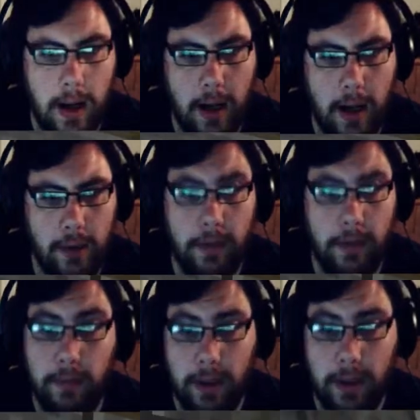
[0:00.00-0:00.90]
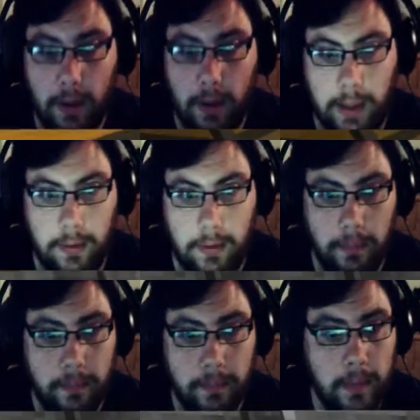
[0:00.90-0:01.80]
something for me to look into.
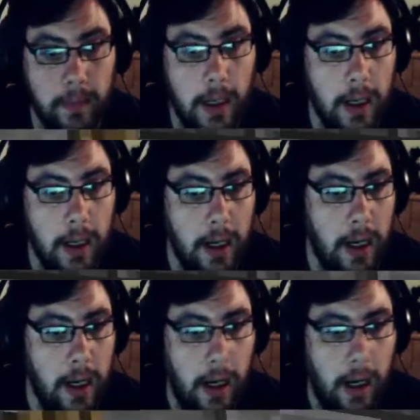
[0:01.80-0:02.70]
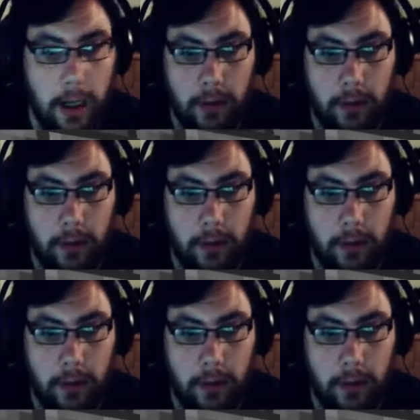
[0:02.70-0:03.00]
So